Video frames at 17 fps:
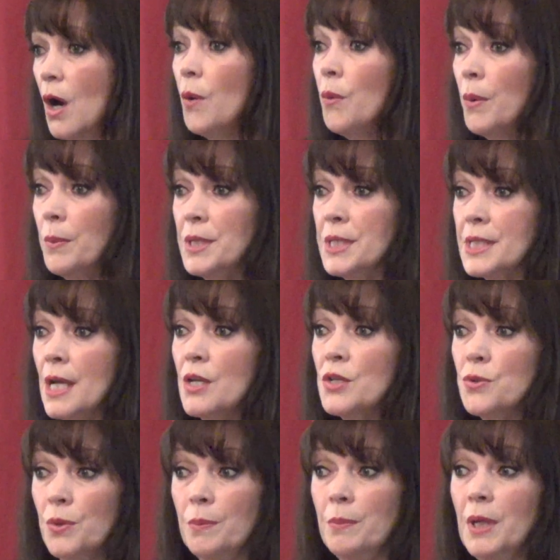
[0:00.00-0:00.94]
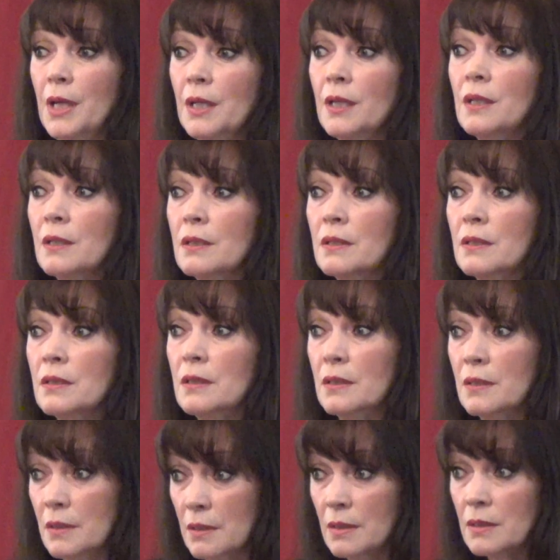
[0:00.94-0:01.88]
Or when we say it, do we mean?
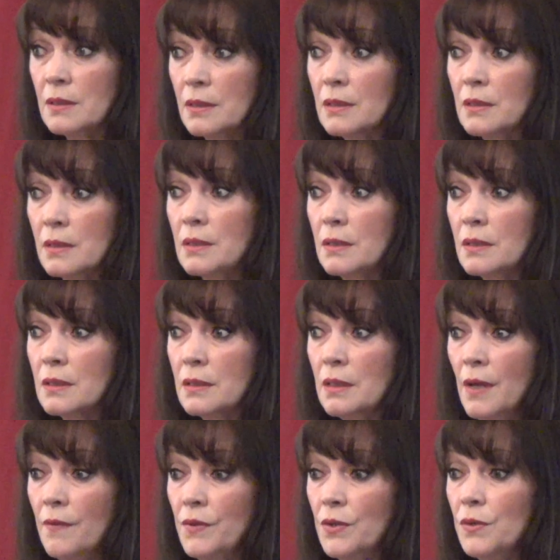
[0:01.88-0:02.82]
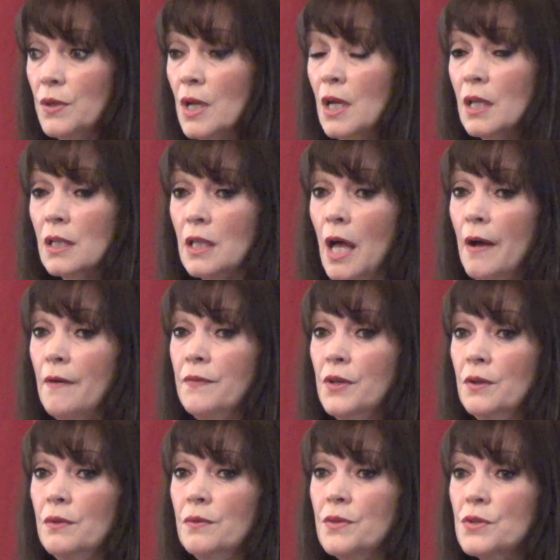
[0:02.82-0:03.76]
Love you. Love
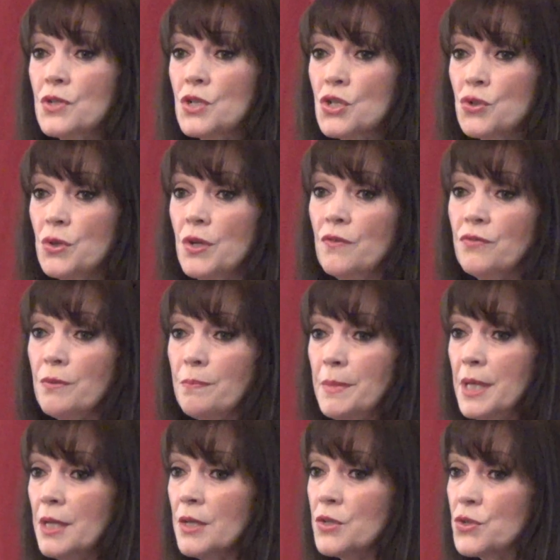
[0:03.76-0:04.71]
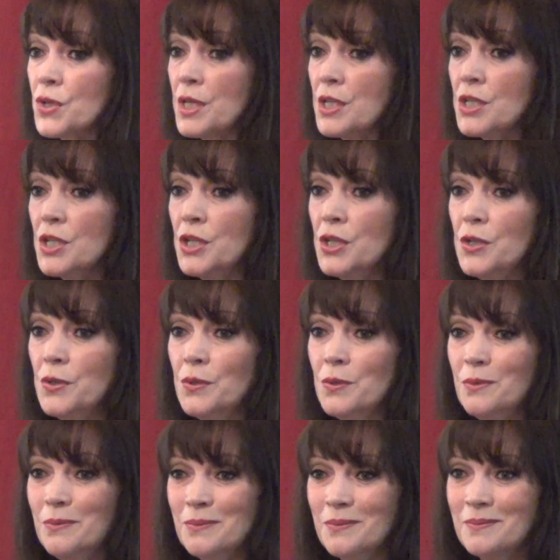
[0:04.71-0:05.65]
you. There's a string from me to a string to
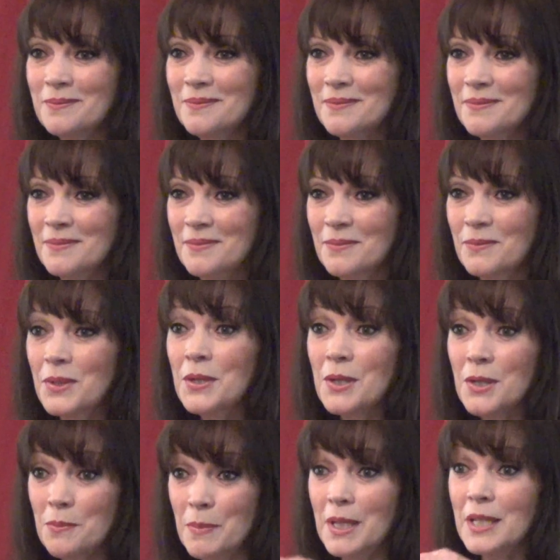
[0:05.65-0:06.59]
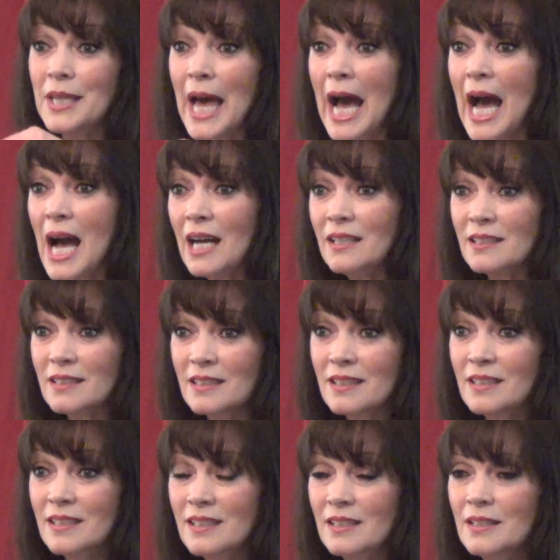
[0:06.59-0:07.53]
you. We could mean that.
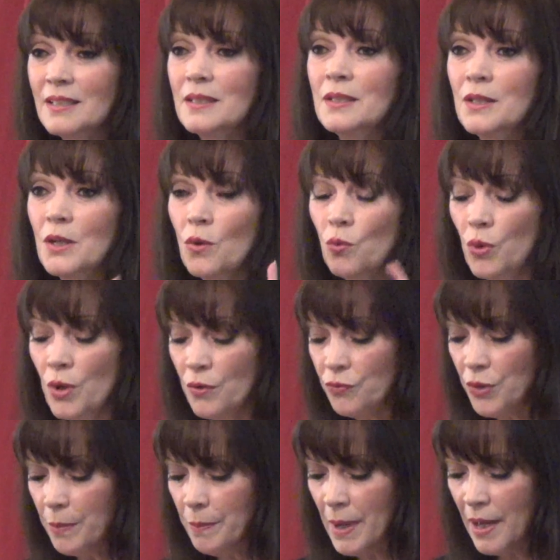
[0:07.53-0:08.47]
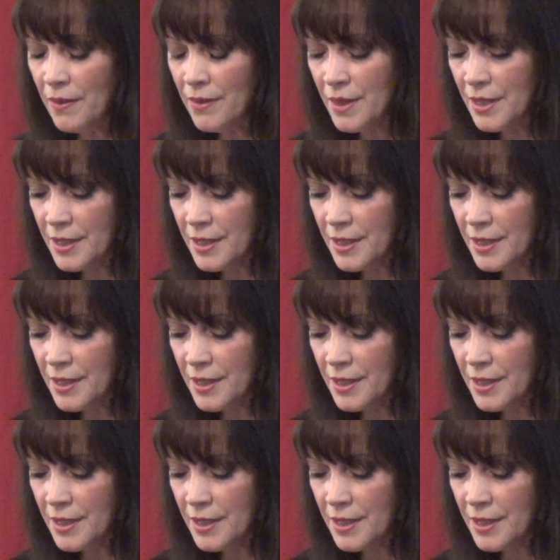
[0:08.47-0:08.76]
What if we meant